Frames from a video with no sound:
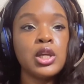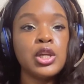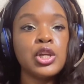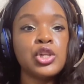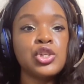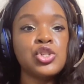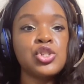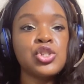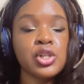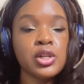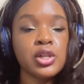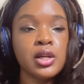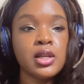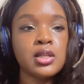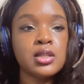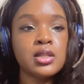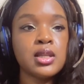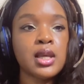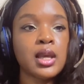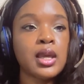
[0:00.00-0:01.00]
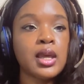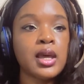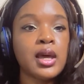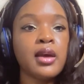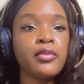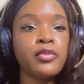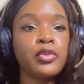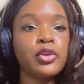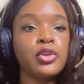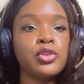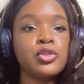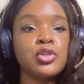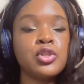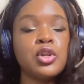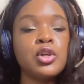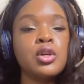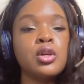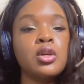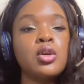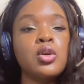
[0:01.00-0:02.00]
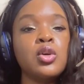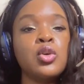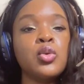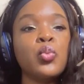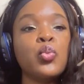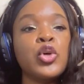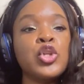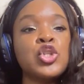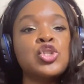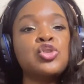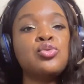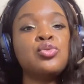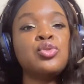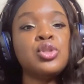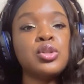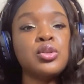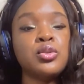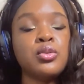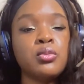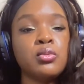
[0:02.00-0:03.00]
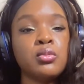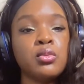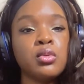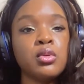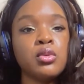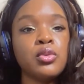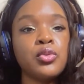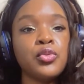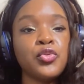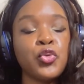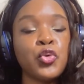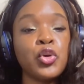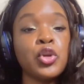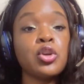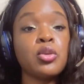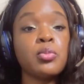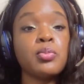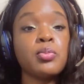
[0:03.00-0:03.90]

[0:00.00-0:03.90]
insurance that covers what you do for your